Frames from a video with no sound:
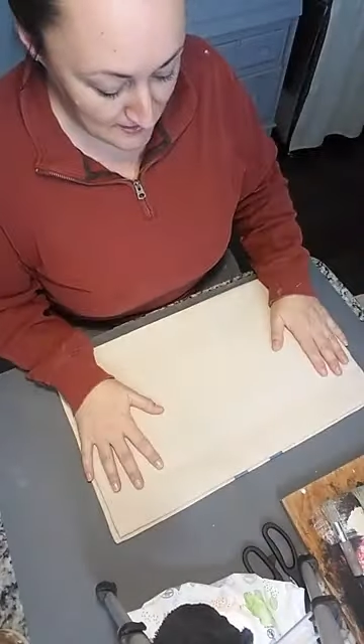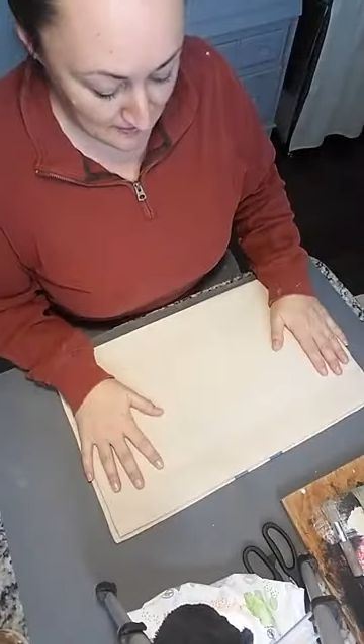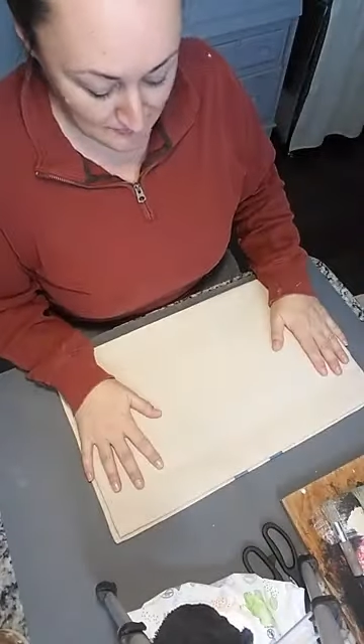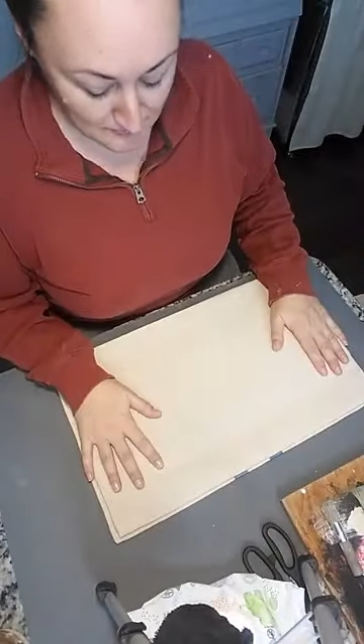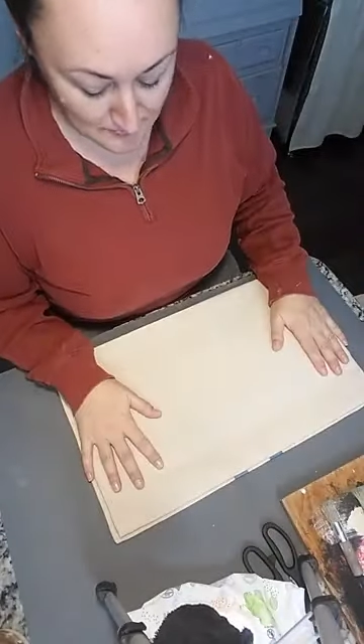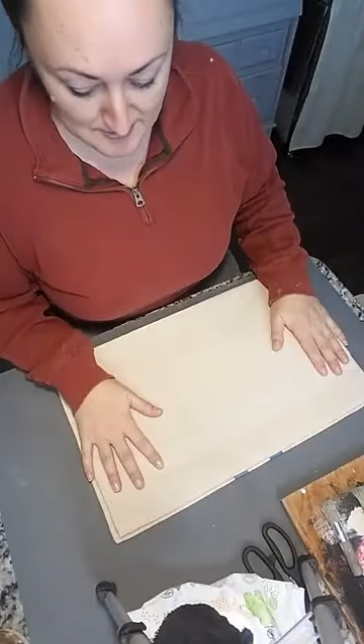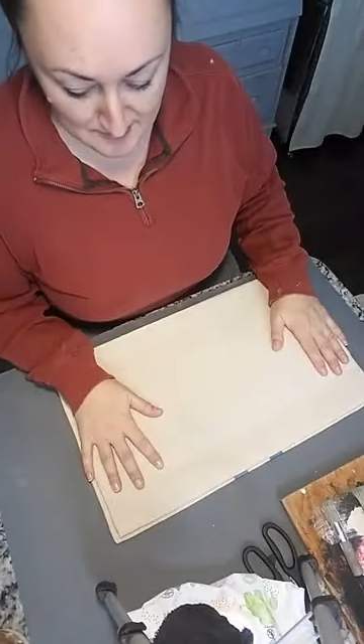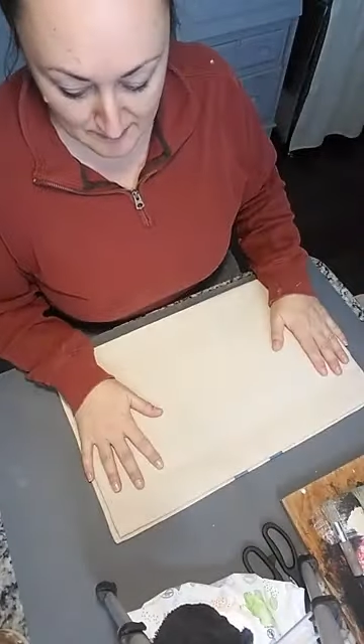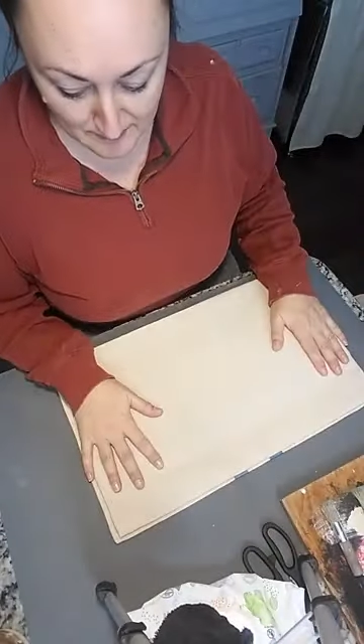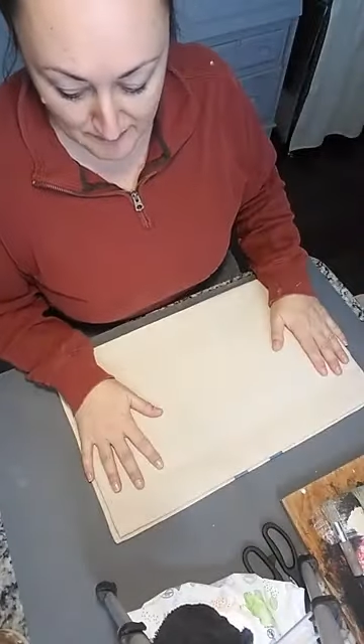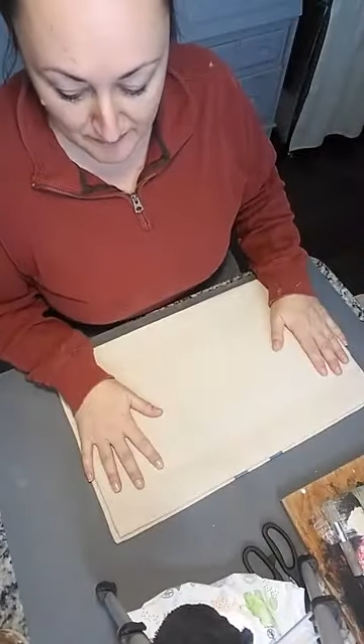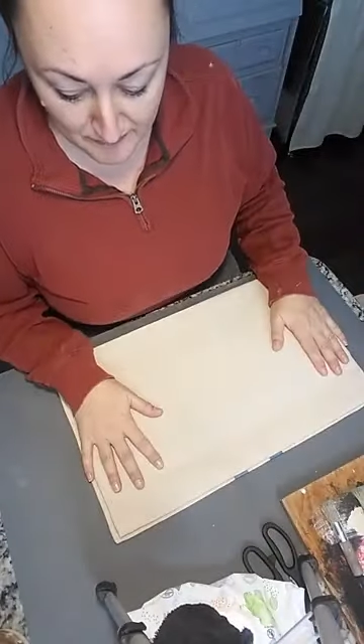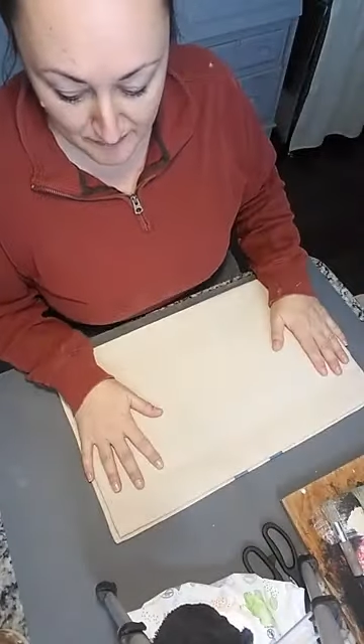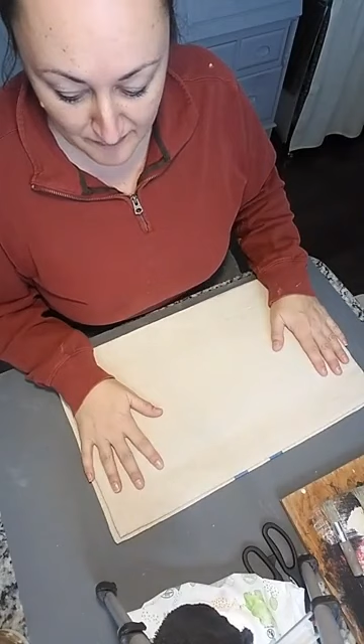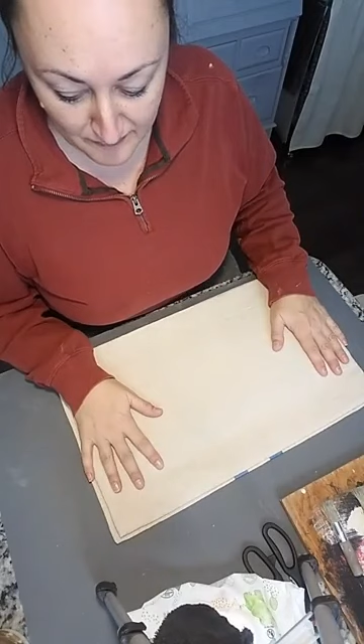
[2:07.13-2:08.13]
It was
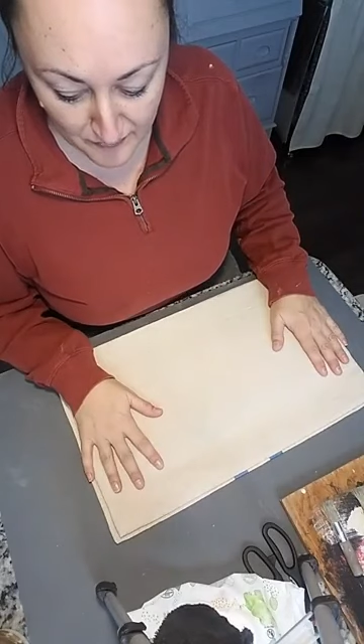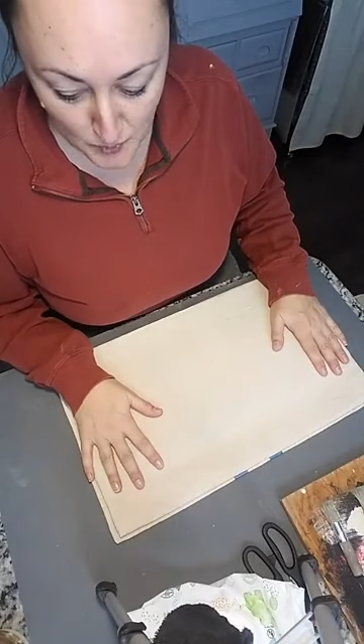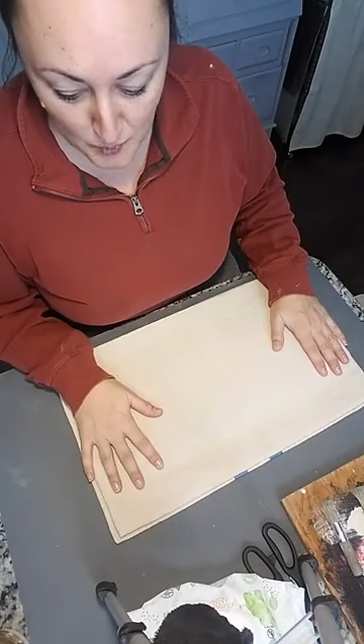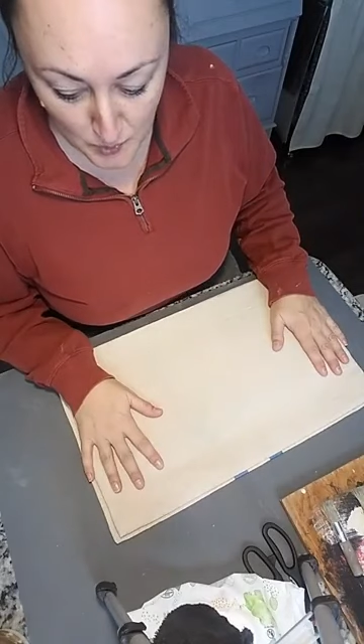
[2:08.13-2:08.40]
a